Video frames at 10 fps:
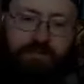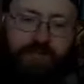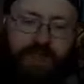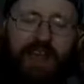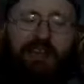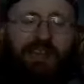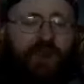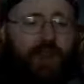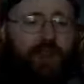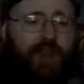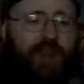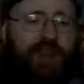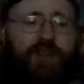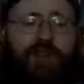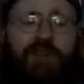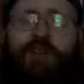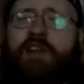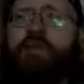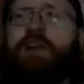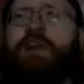And it's still weird to think
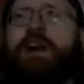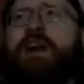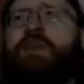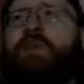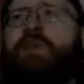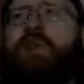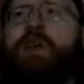about how,